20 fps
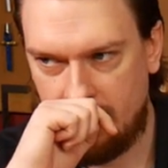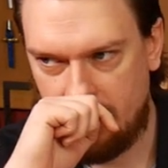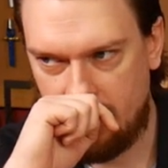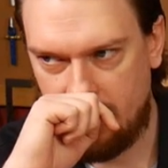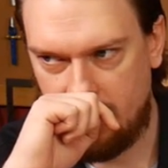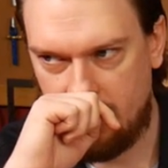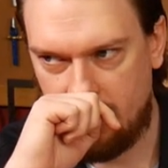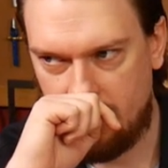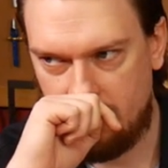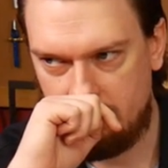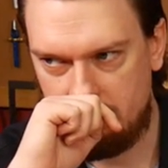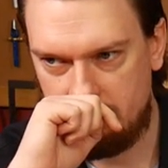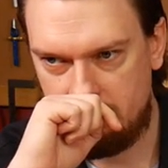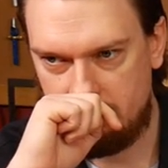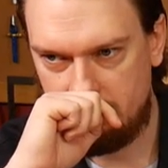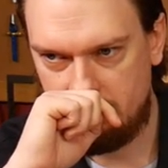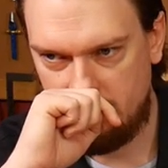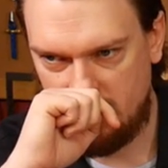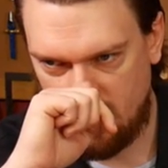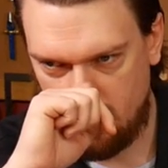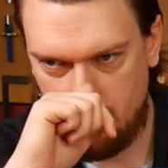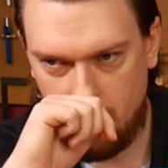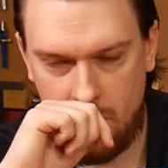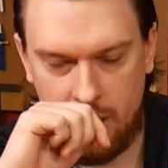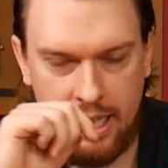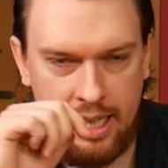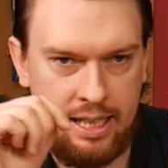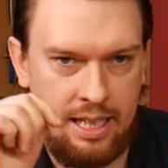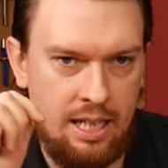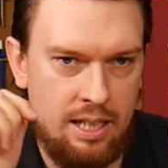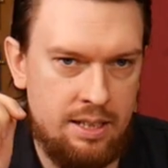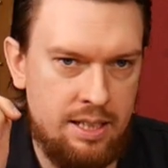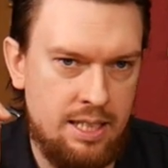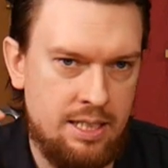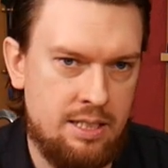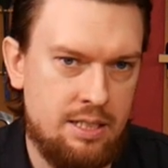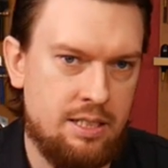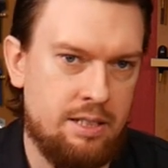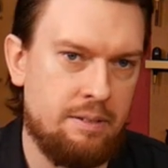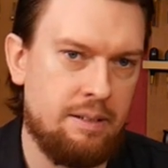Um, you won't get that
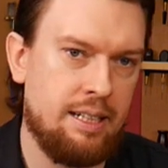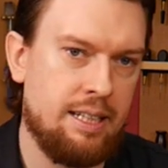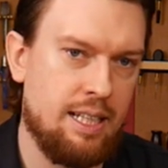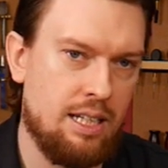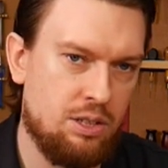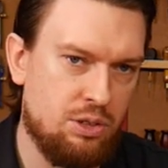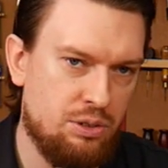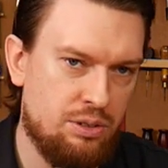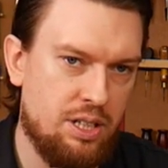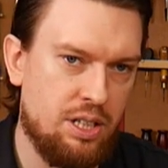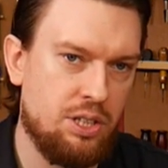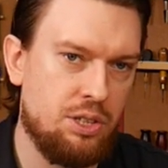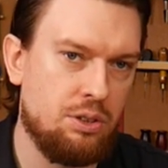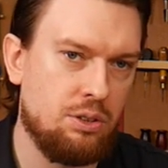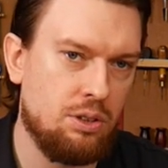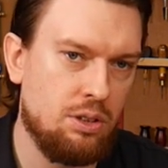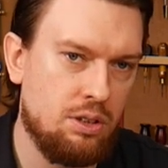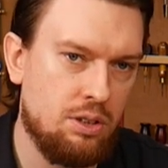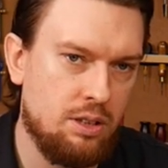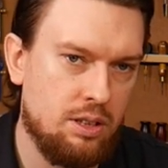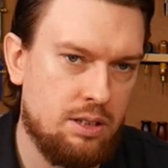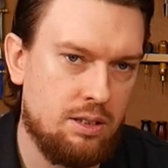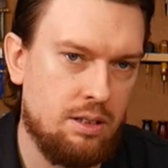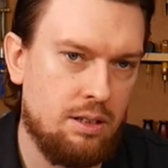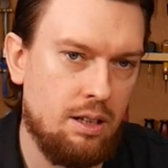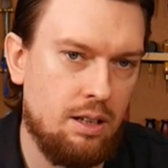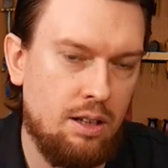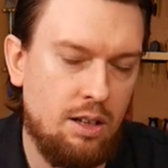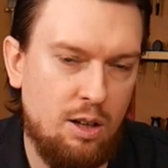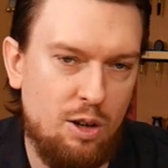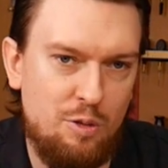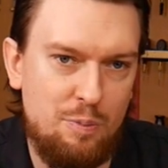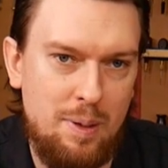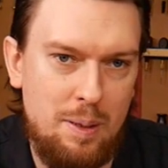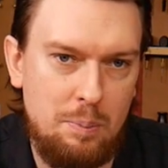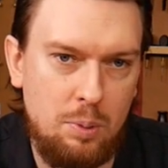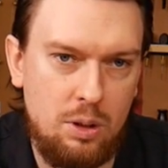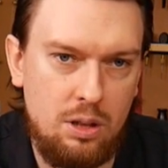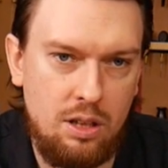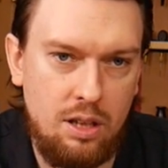necessarily that traditional look that a lot of
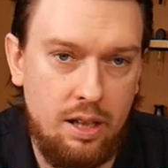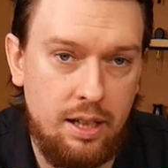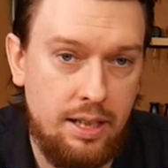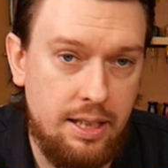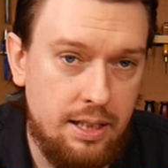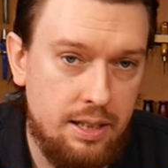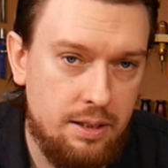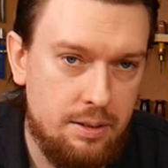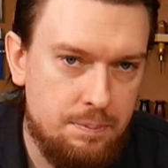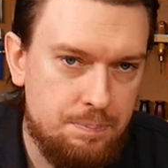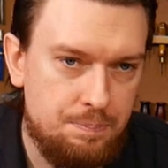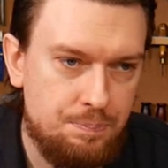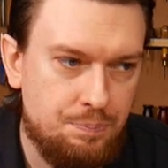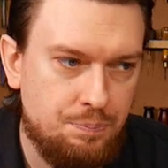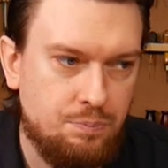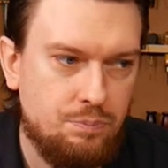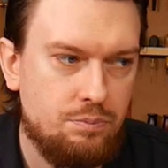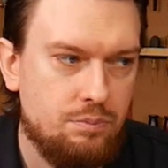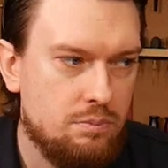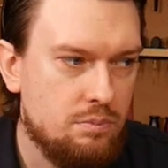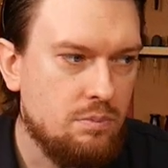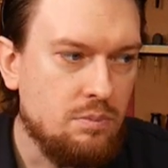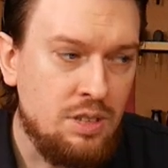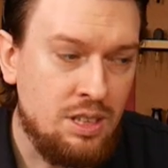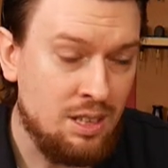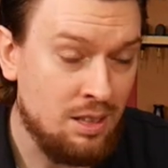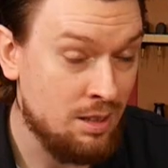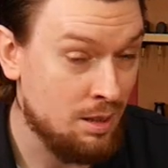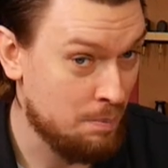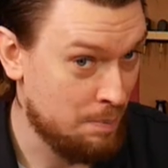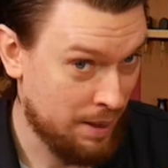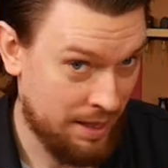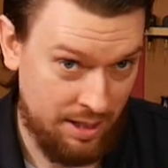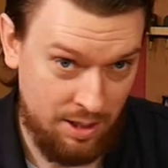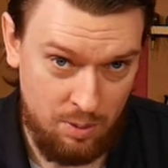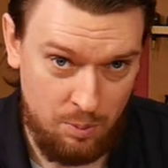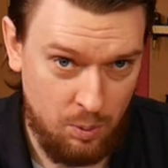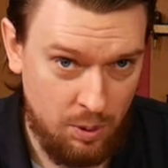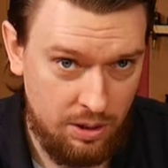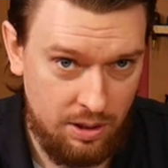people like
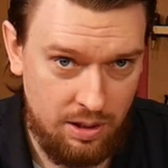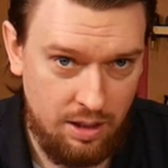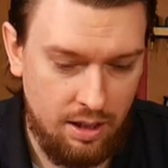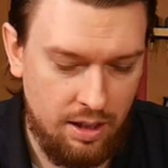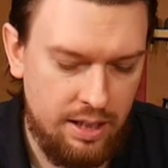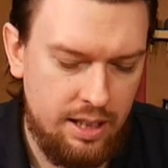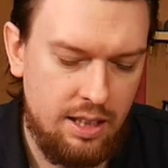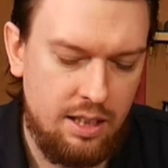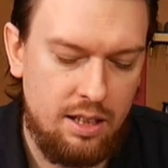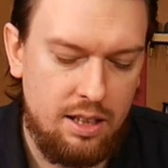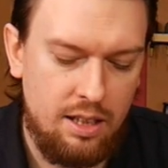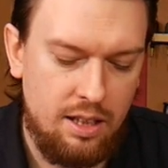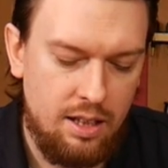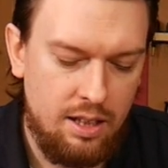depending on what you like.